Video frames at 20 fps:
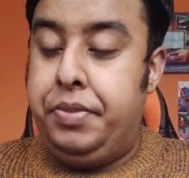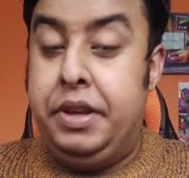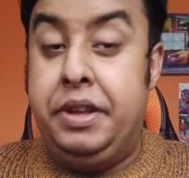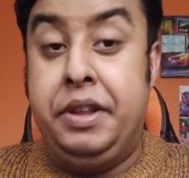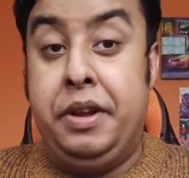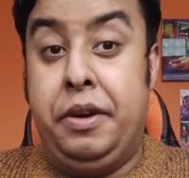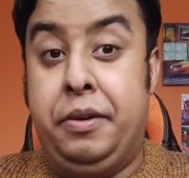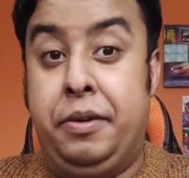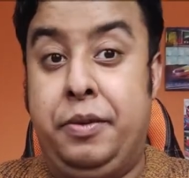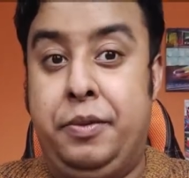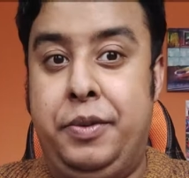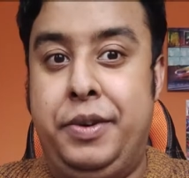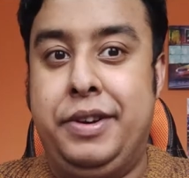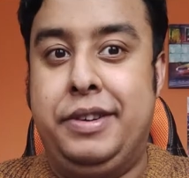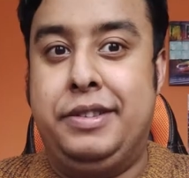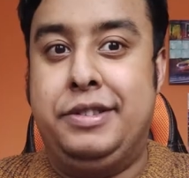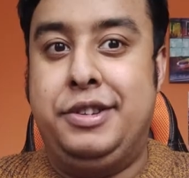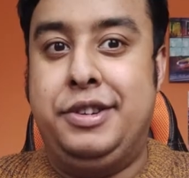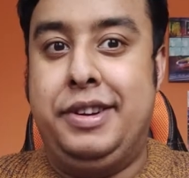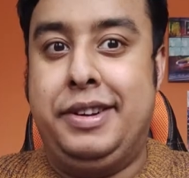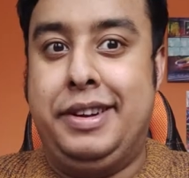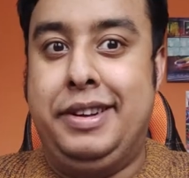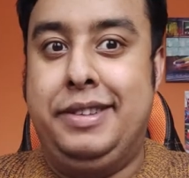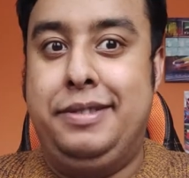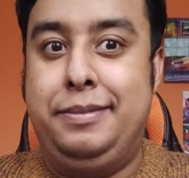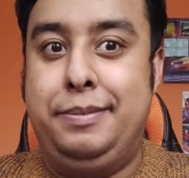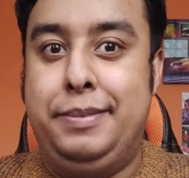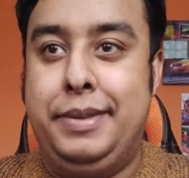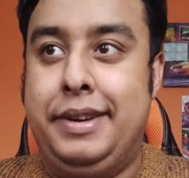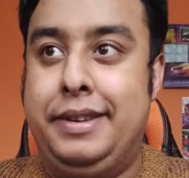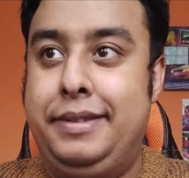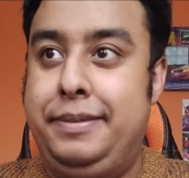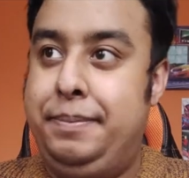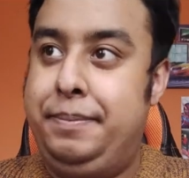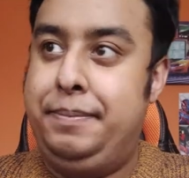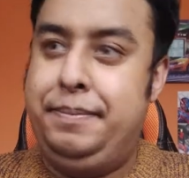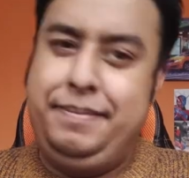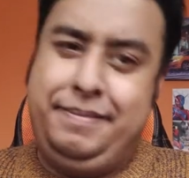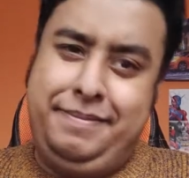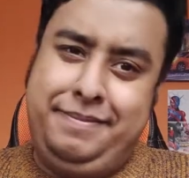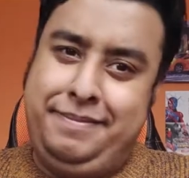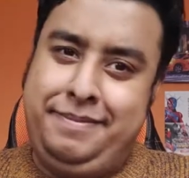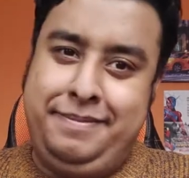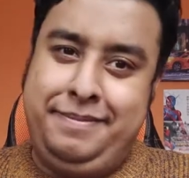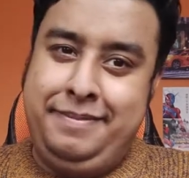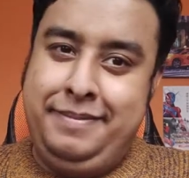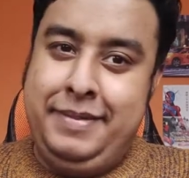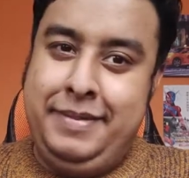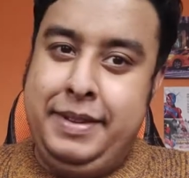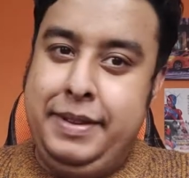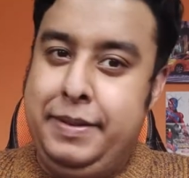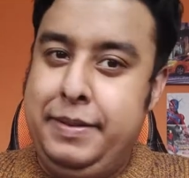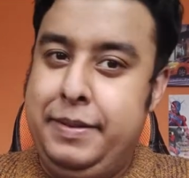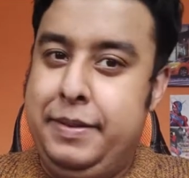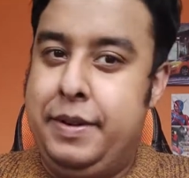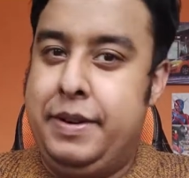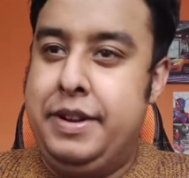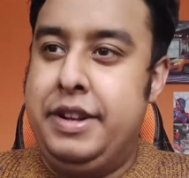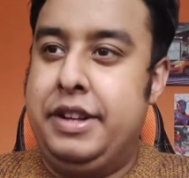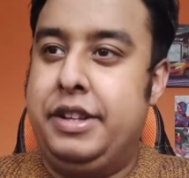you know, real chicken, but what